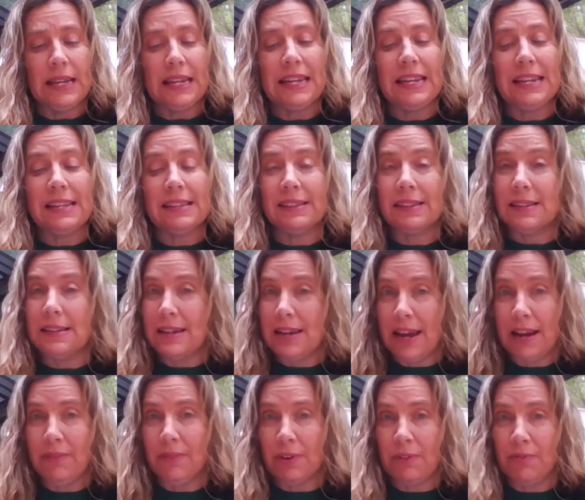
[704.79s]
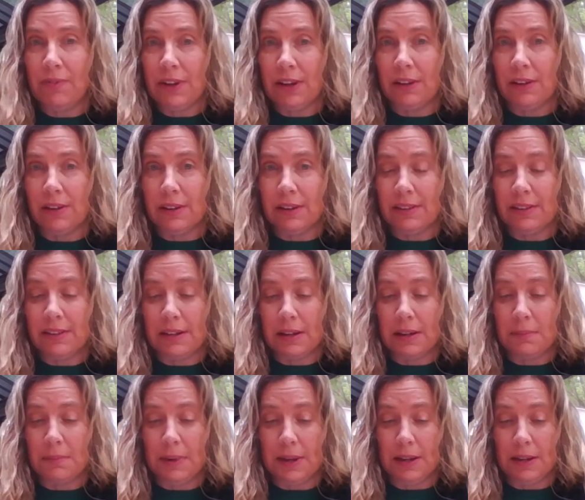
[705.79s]
He's never failed us,
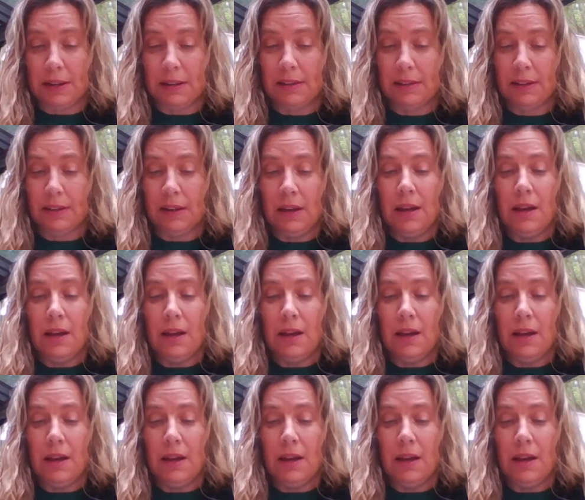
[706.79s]
Ninepence."